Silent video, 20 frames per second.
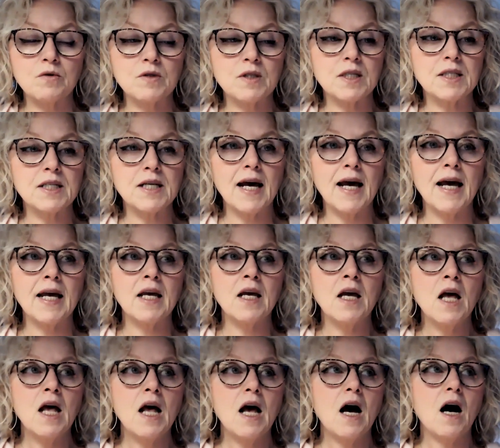today
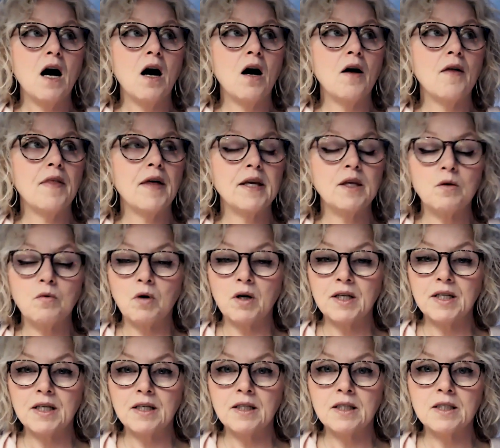that you are
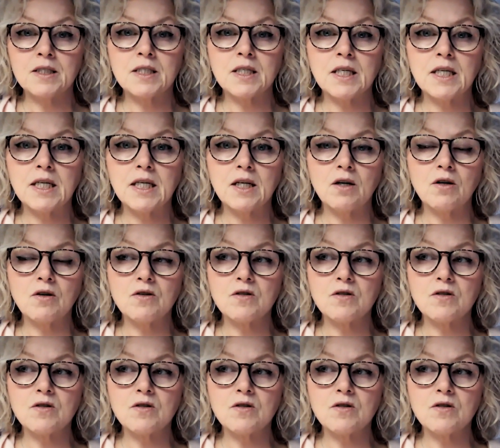needing to hear.